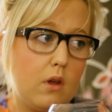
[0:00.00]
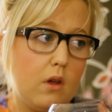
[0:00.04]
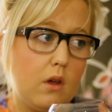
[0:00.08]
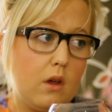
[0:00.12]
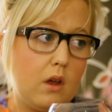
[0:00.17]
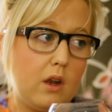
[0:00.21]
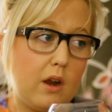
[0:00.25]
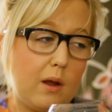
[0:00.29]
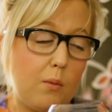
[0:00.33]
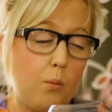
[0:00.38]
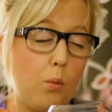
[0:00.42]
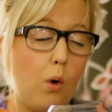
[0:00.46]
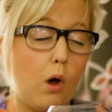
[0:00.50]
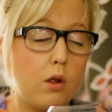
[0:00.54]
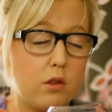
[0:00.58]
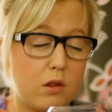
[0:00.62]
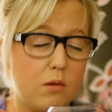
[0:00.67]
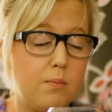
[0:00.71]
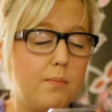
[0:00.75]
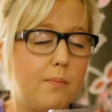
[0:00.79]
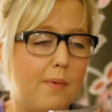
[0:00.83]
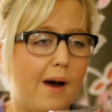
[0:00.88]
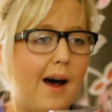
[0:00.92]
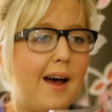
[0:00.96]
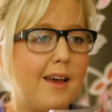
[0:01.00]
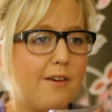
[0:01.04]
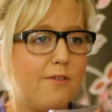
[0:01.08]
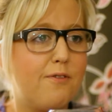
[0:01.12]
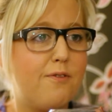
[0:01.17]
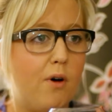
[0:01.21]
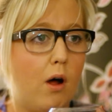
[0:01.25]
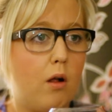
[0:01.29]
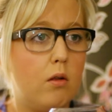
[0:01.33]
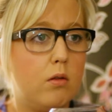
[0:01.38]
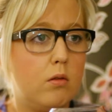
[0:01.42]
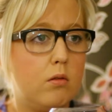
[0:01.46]
It wasn't my
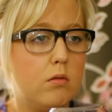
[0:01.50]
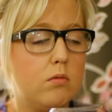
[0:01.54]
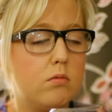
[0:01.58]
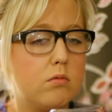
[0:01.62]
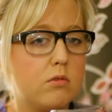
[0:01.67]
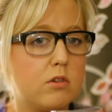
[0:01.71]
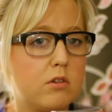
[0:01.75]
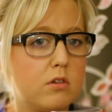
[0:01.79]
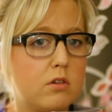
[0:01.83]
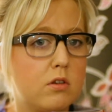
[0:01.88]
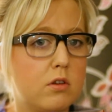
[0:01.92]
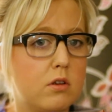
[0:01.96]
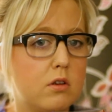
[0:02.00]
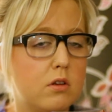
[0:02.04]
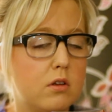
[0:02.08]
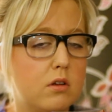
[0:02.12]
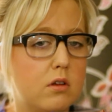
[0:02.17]
fault.